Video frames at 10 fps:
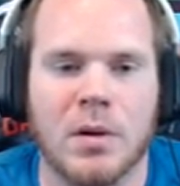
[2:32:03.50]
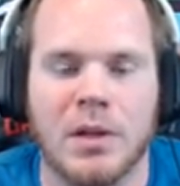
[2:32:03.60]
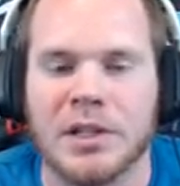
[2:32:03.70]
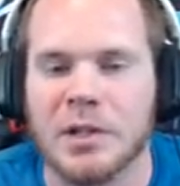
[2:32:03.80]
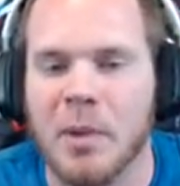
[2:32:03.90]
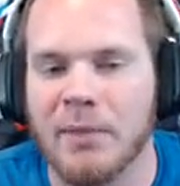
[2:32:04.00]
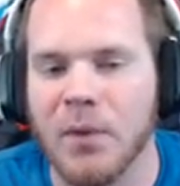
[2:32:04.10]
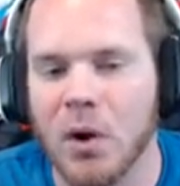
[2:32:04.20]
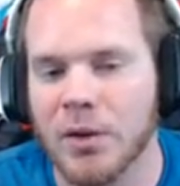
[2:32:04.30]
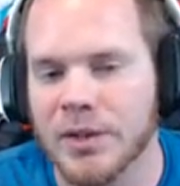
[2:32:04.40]
This is by
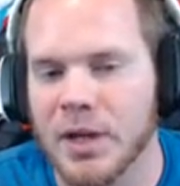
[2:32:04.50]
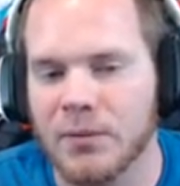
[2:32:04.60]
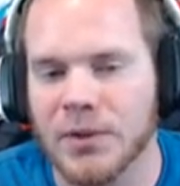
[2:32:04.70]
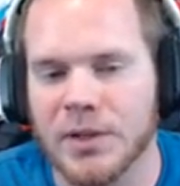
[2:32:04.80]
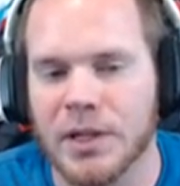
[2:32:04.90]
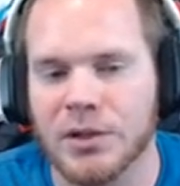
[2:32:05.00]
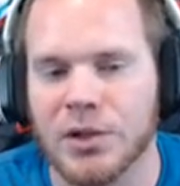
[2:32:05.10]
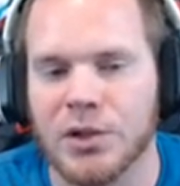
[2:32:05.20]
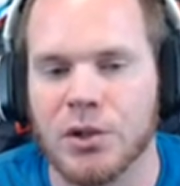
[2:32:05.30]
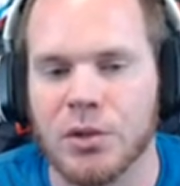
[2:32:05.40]
far the toughest thing to
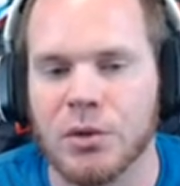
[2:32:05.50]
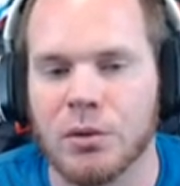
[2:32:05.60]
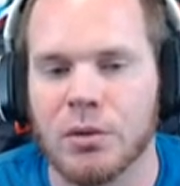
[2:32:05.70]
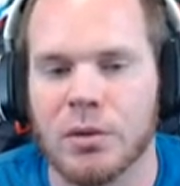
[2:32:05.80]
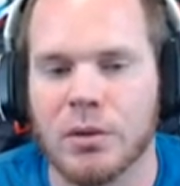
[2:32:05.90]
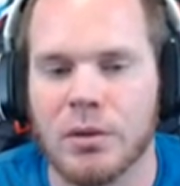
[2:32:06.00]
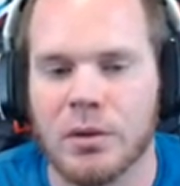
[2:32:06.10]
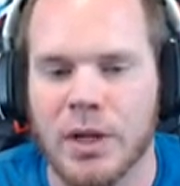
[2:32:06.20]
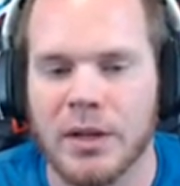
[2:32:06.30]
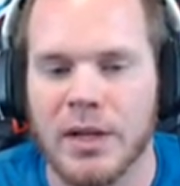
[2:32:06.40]
do
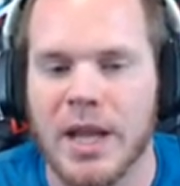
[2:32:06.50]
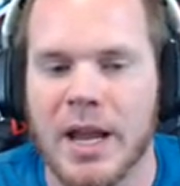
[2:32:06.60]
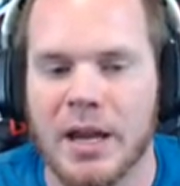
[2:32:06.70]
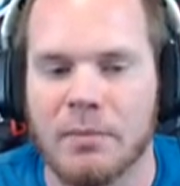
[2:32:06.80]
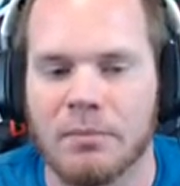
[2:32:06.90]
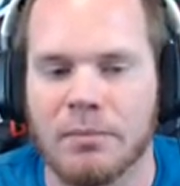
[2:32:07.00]
in the game.